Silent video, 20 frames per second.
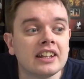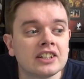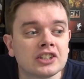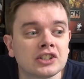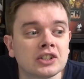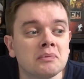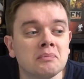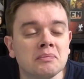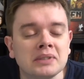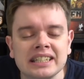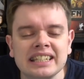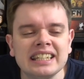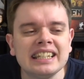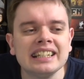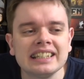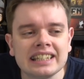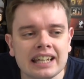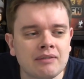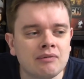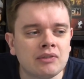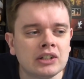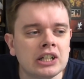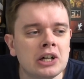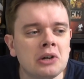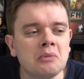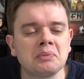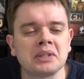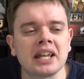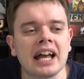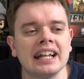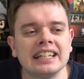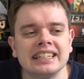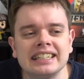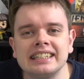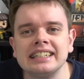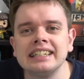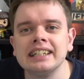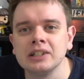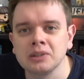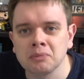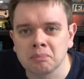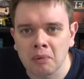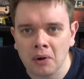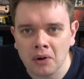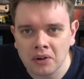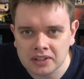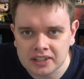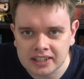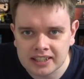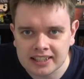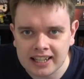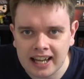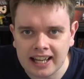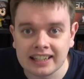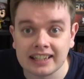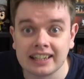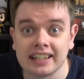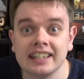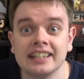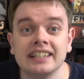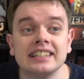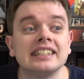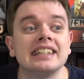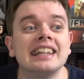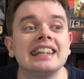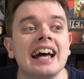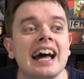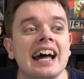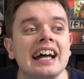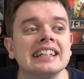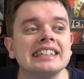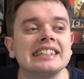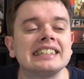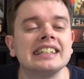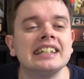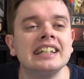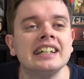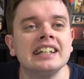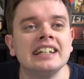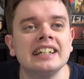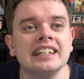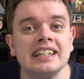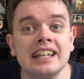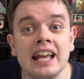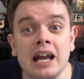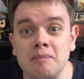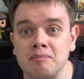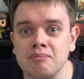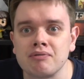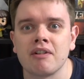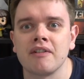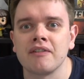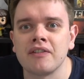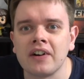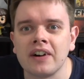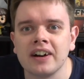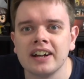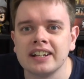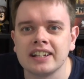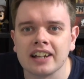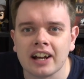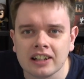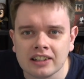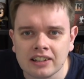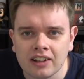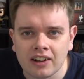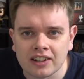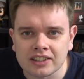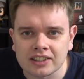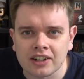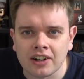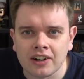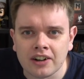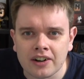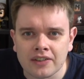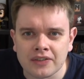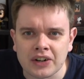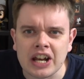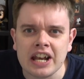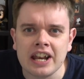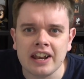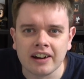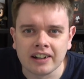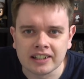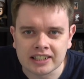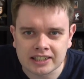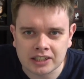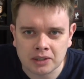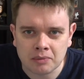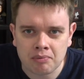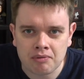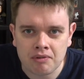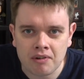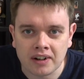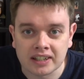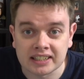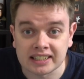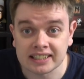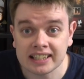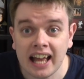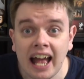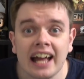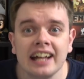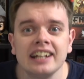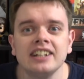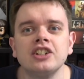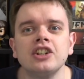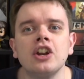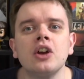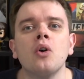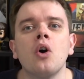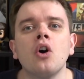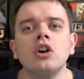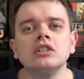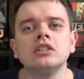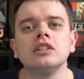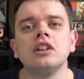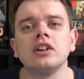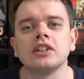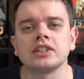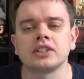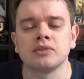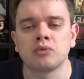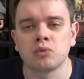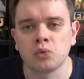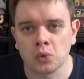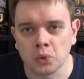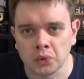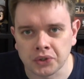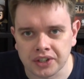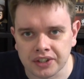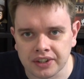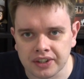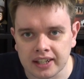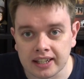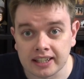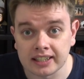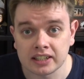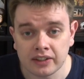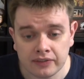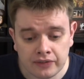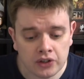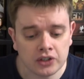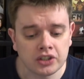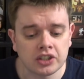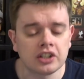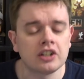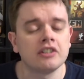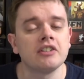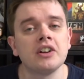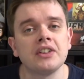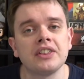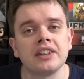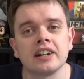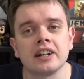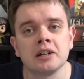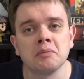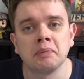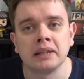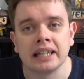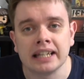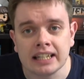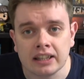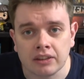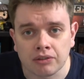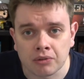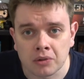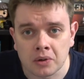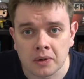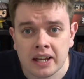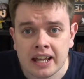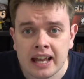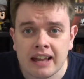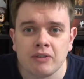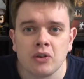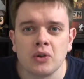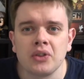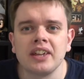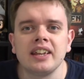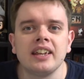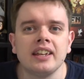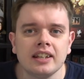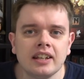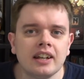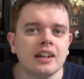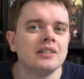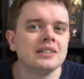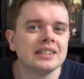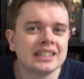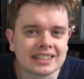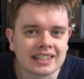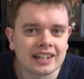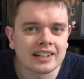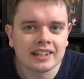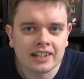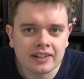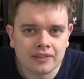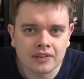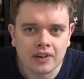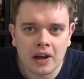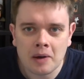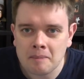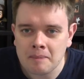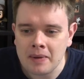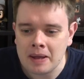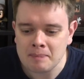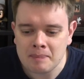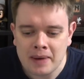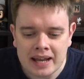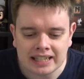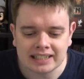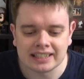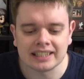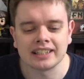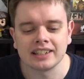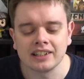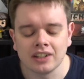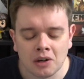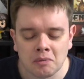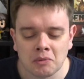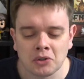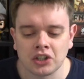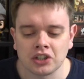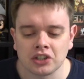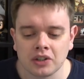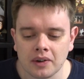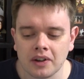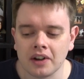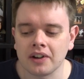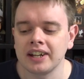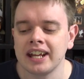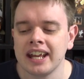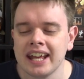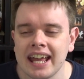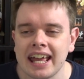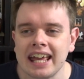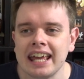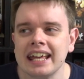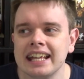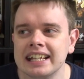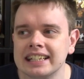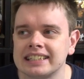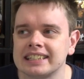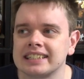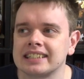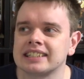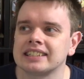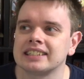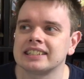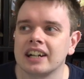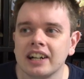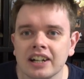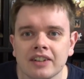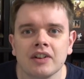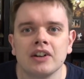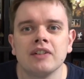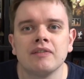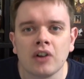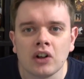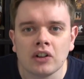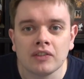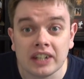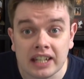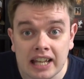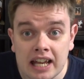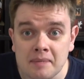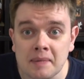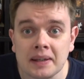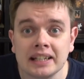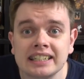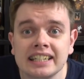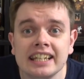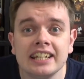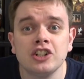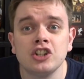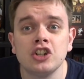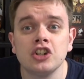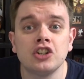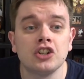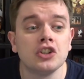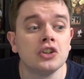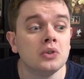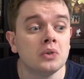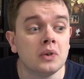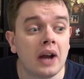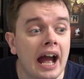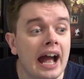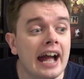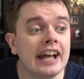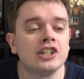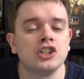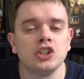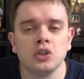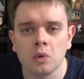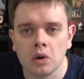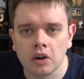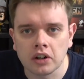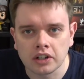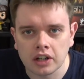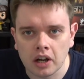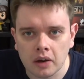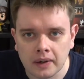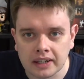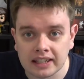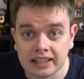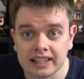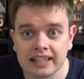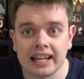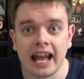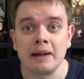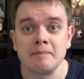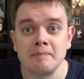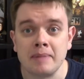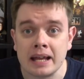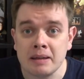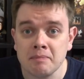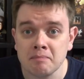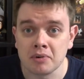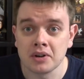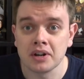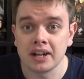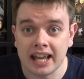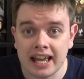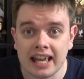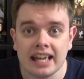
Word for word: some sealed envelopes and sealed boxes and things that yeah, provide a lot of nice surprises and, you know, unlocks of rules and things. The first scenario that I played through, if you're thinking, you know, it's kind of a bit basic and not much is going on, it's kind of an evolving game. It teaches you as you are going. The campaign book